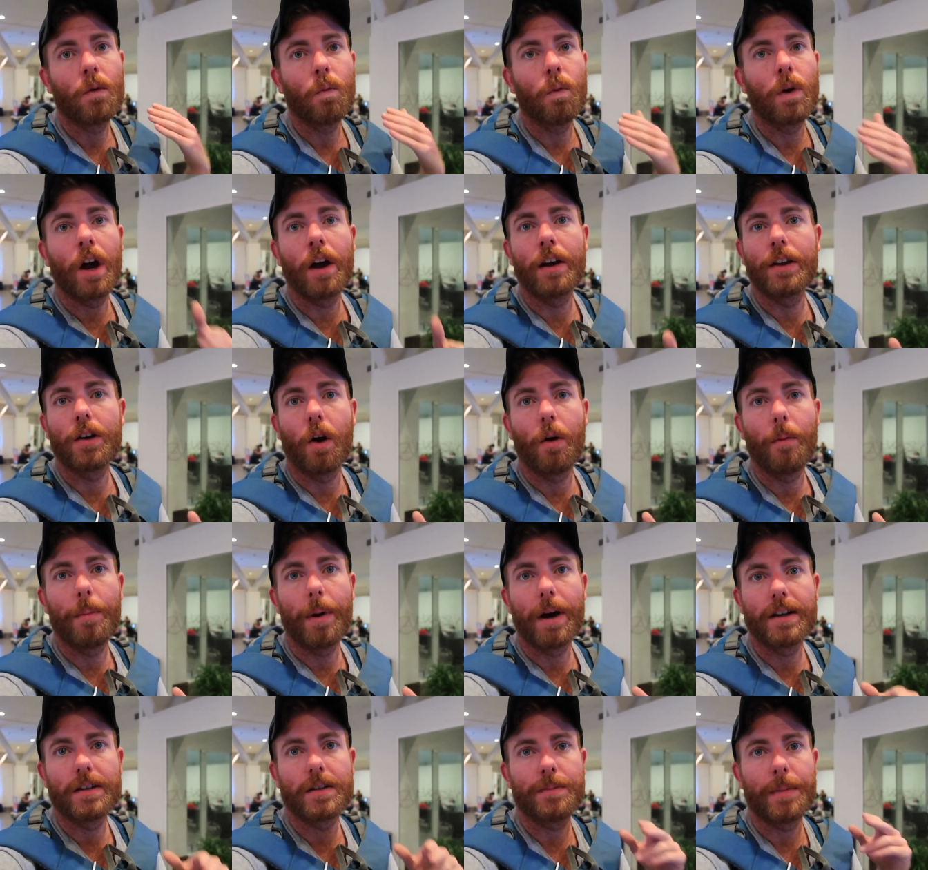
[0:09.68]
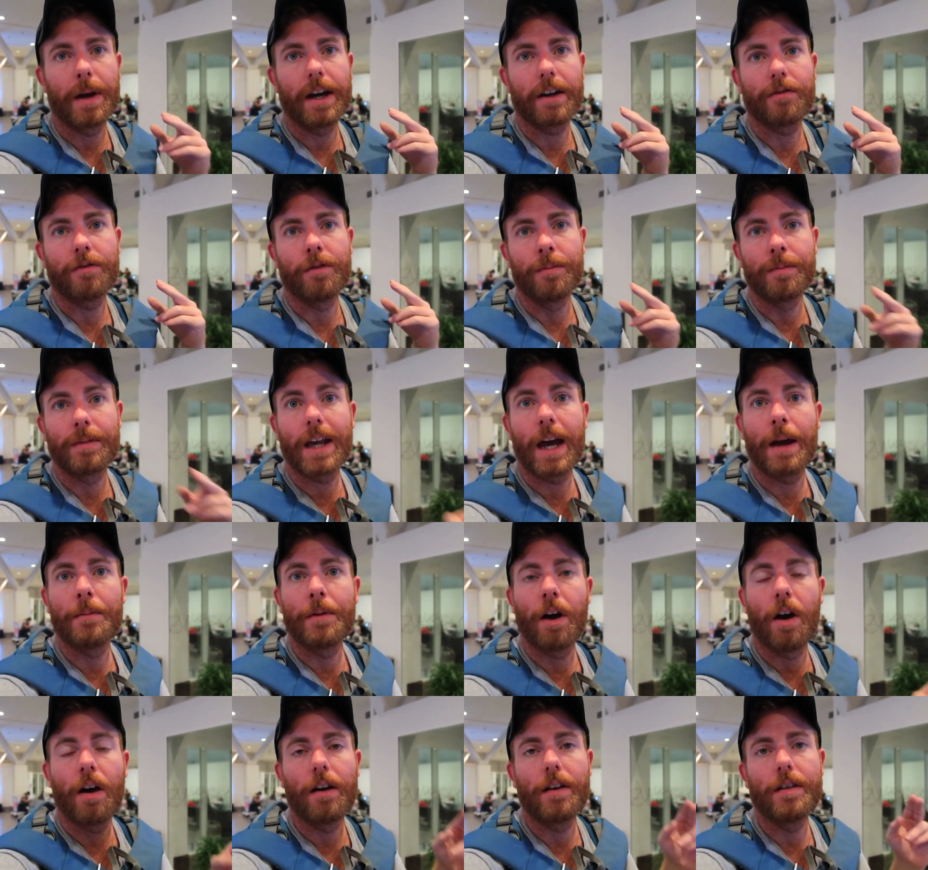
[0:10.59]
we only got a bus back from
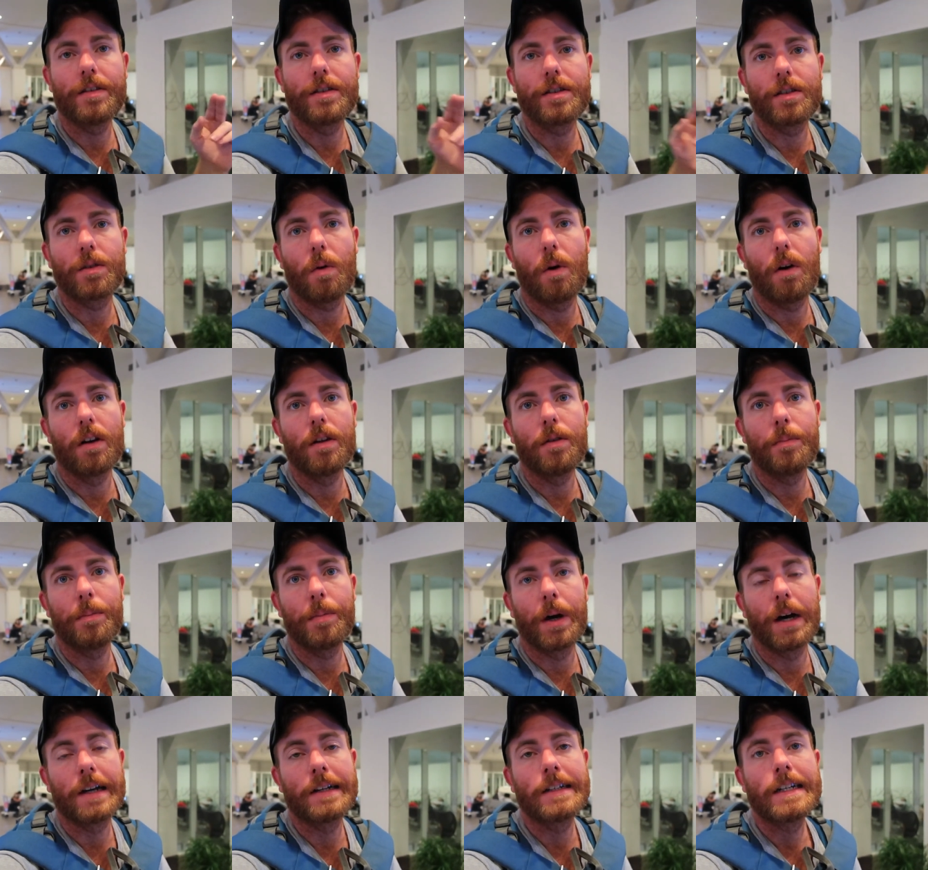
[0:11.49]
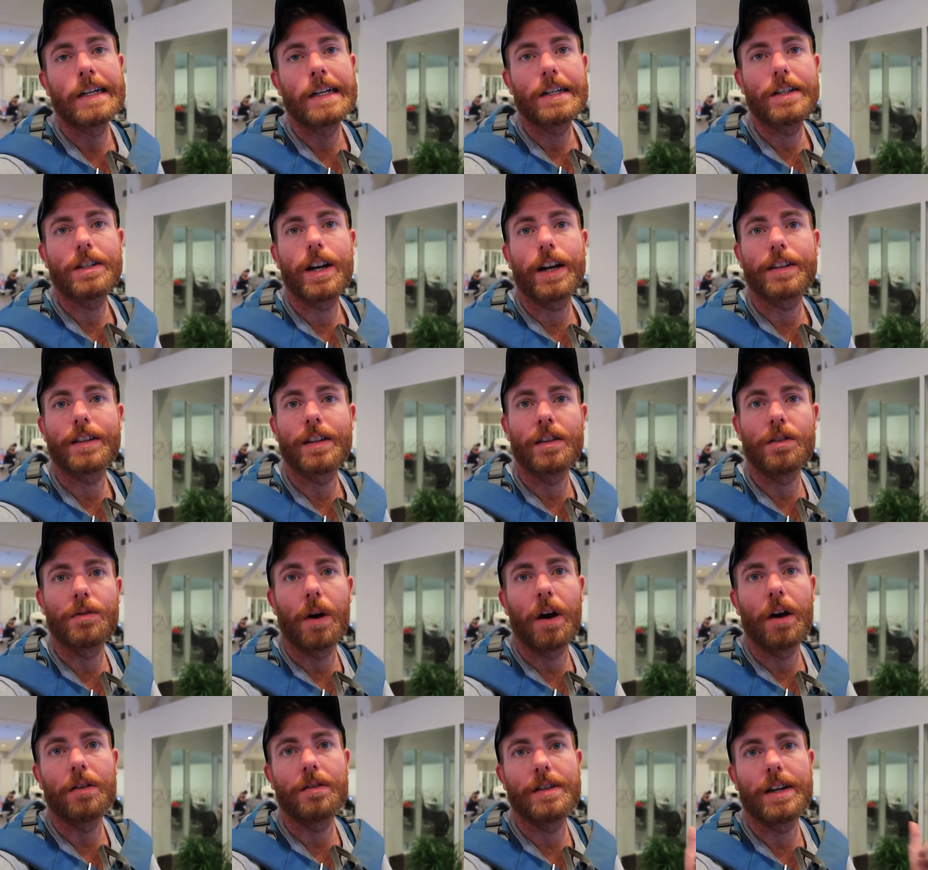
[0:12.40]
Cameron Highlands to Kuala Lumpur, checked into
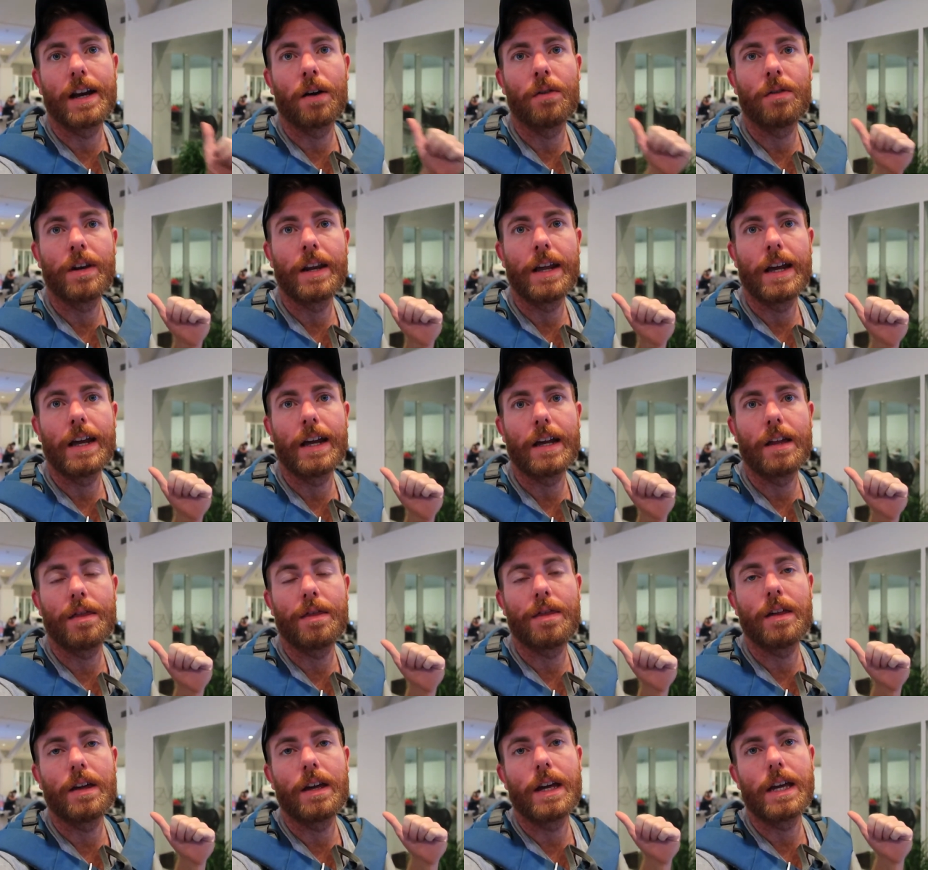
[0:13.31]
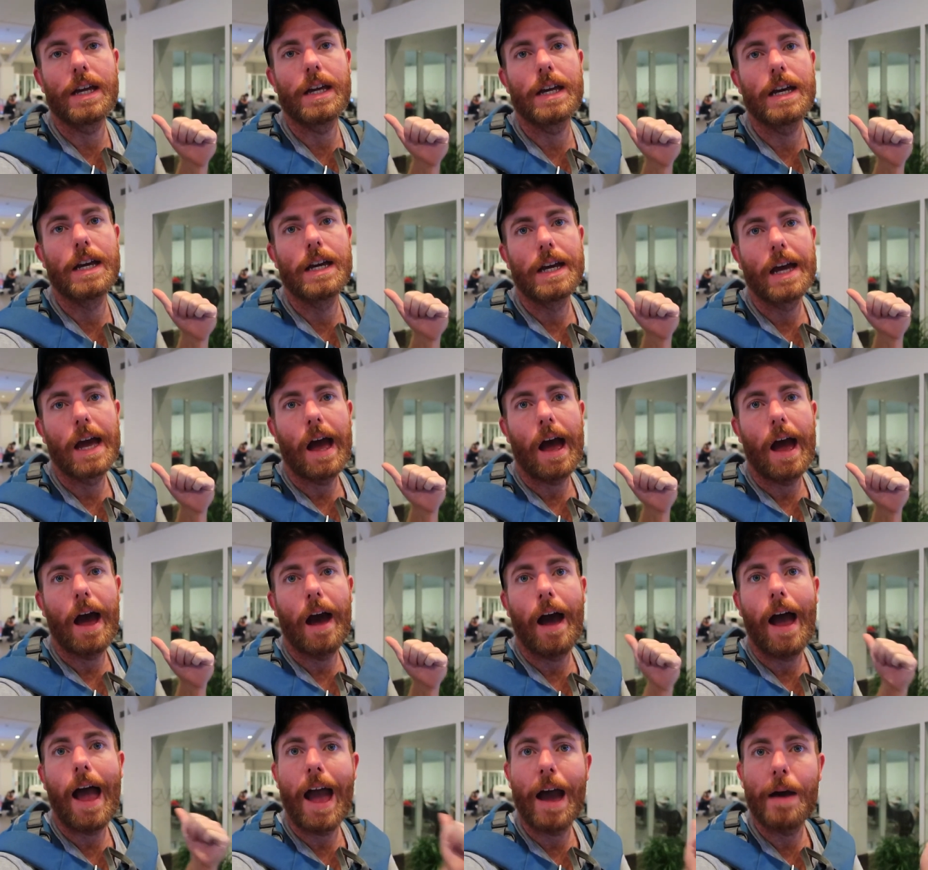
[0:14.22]
a hotel near the
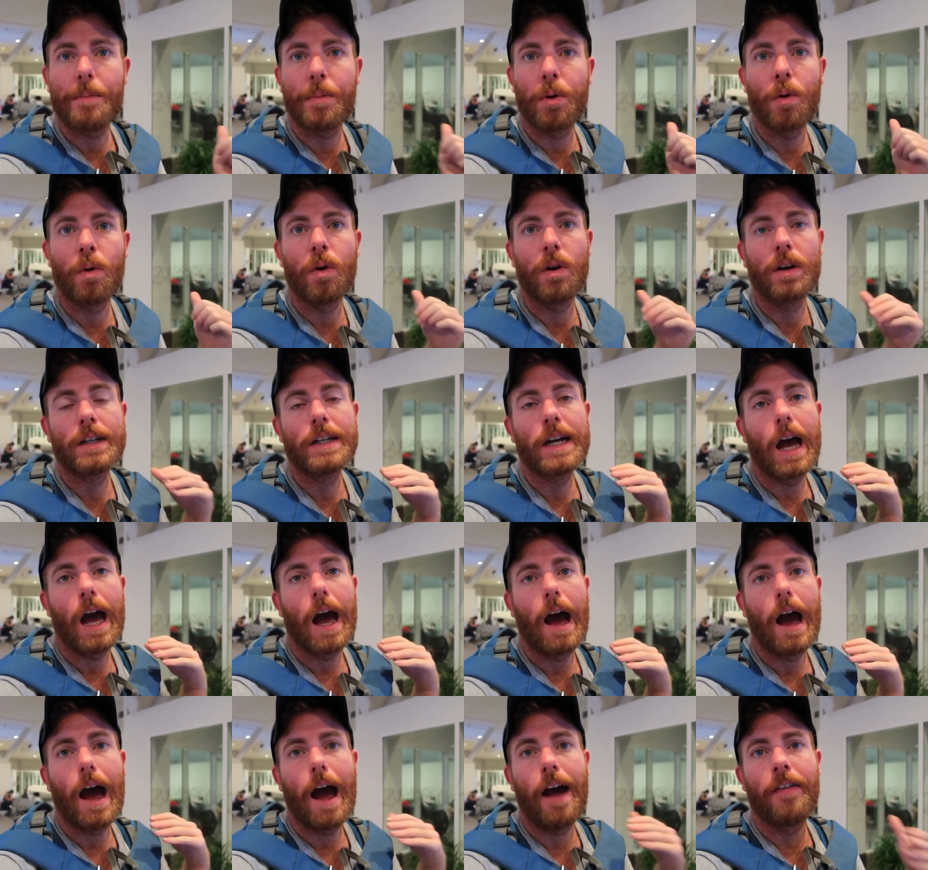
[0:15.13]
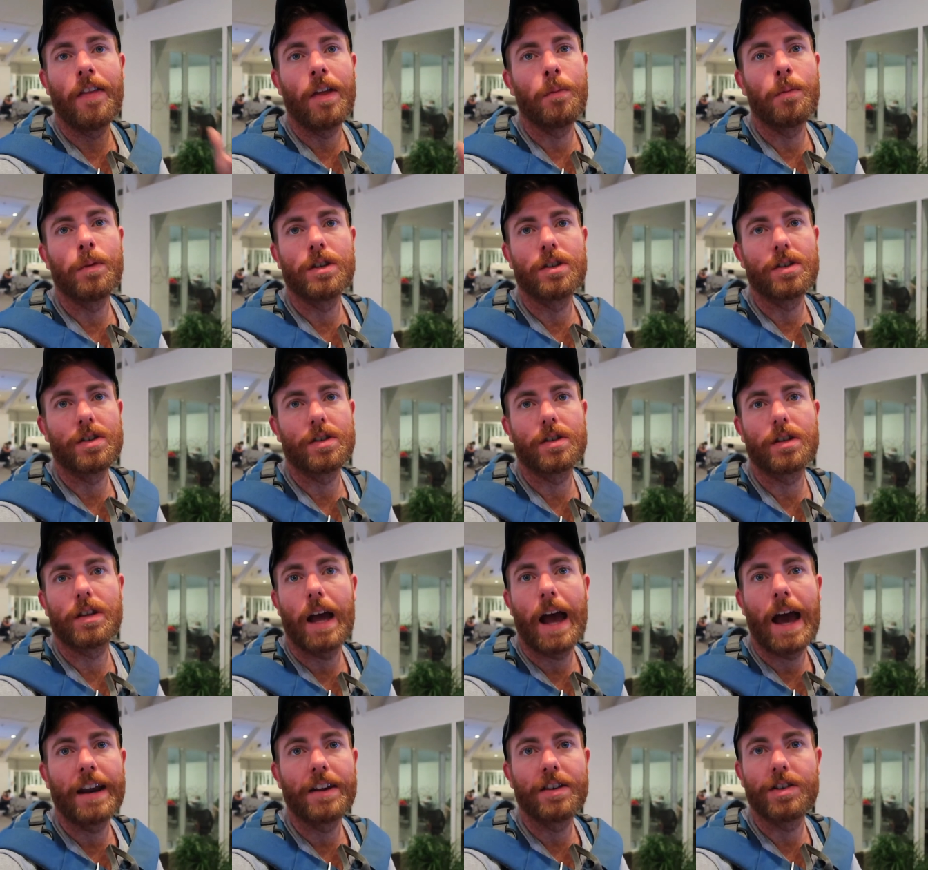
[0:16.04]
airport, and then we just
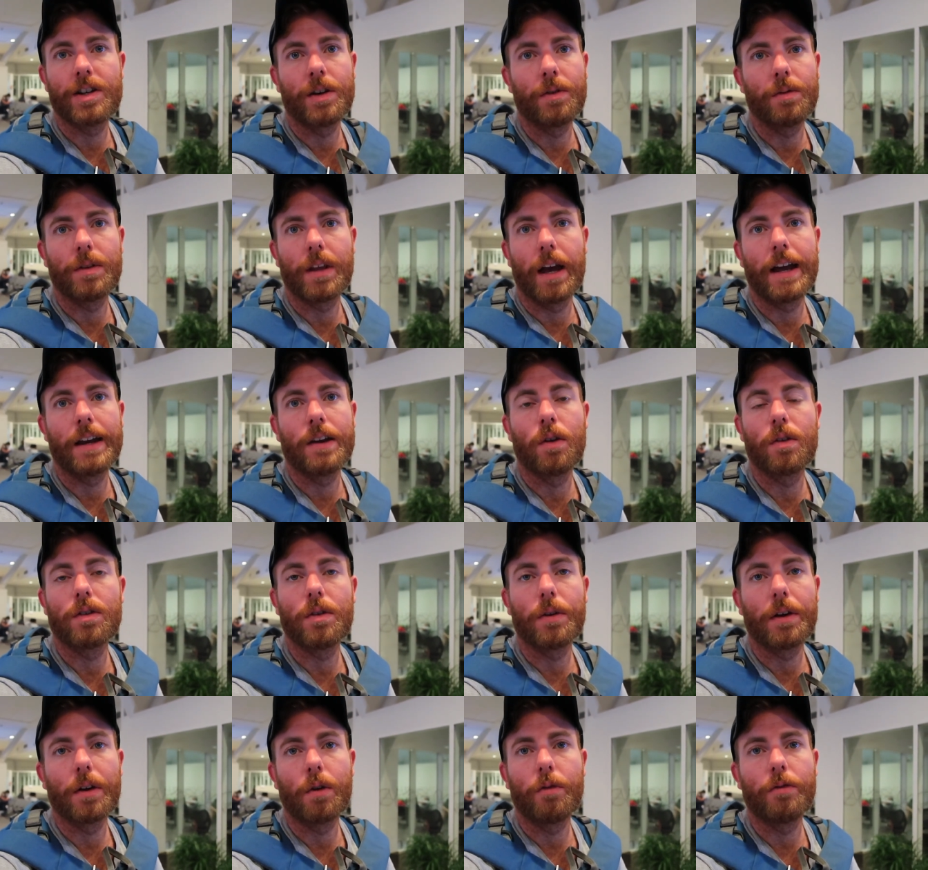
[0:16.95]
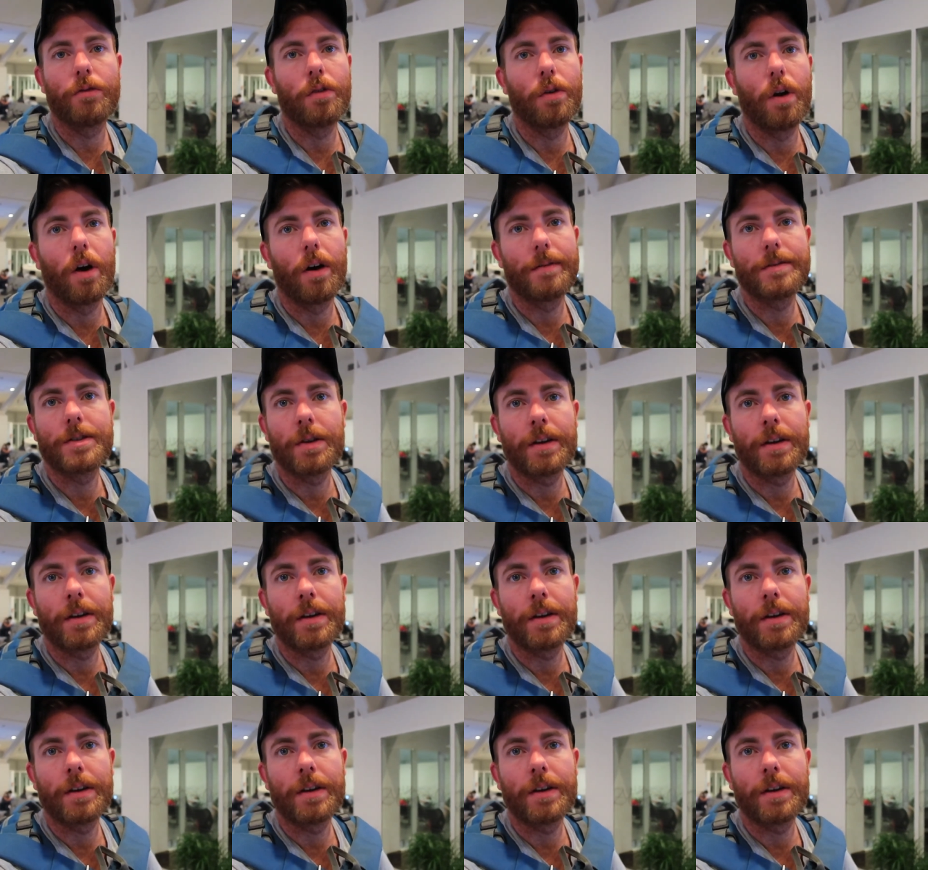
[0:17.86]
had a chilled day, not doing an awful lot.